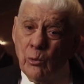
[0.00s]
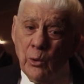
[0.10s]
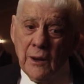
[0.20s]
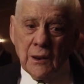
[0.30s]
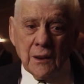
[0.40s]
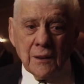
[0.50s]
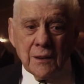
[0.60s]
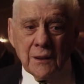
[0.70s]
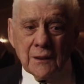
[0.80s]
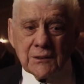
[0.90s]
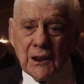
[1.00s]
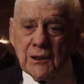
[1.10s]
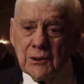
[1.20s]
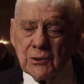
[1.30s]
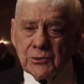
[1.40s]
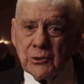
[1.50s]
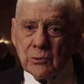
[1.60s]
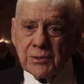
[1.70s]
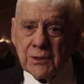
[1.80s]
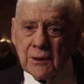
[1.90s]
Well, I'll tell you the
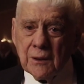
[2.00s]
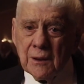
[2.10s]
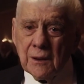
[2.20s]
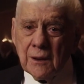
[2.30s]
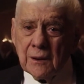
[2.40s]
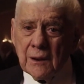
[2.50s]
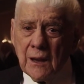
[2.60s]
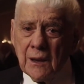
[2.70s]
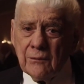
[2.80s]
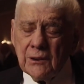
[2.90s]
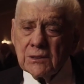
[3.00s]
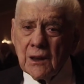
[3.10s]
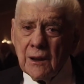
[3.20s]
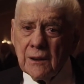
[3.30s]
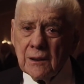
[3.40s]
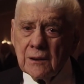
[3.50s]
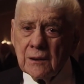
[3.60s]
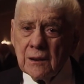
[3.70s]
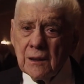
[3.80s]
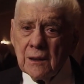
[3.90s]
truth, and I retired
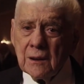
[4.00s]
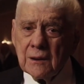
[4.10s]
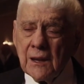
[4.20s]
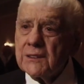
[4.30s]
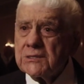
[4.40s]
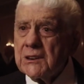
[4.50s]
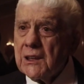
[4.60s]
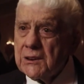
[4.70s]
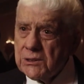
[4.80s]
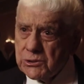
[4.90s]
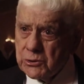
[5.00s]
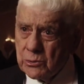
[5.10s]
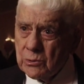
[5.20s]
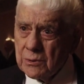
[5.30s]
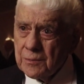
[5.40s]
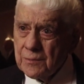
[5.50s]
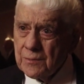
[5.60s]
in 1982.